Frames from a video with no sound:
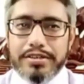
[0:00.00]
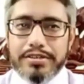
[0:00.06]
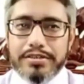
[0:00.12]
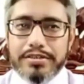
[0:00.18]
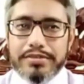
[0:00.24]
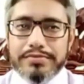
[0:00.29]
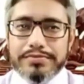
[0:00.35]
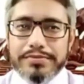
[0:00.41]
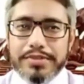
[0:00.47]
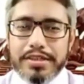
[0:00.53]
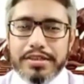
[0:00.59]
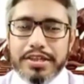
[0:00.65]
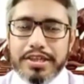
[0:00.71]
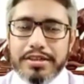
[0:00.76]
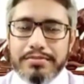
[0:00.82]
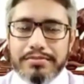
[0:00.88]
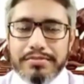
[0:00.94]

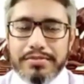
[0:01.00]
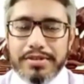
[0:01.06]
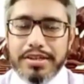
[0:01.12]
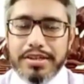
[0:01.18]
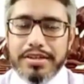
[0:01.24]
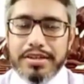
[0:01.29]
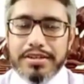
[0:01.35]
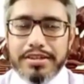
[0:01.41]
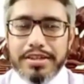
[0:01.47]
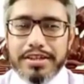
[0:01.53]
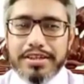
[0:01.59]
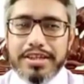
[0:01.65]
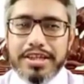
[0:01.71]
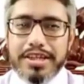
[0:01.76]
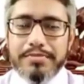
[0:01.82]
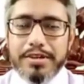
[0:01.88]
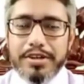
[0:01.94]
I
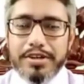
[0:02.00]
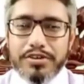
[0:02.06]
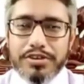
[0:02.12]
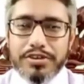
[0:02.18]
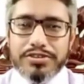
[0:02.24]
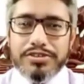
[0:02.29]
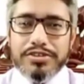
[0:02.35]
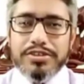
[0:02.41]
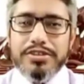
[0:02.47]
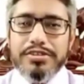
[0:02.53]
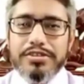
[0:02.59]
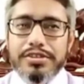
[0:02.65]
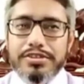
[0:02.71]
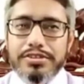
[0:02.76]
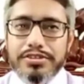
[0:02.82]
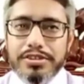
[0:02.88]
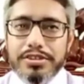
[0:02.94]
came across
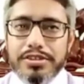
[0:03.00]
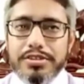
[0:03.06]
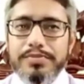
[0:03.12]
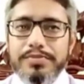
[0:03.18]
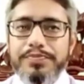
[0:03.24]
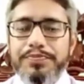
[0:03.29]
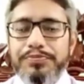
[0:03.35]
this